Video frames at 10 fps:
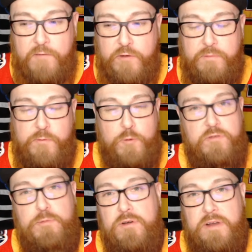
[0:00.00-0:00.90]
Philip
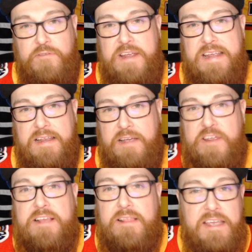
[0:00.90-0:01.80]
Forsberg, if
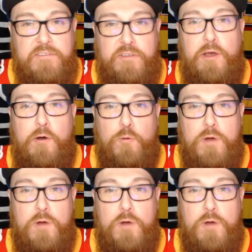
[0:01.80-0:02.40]
he leaves though,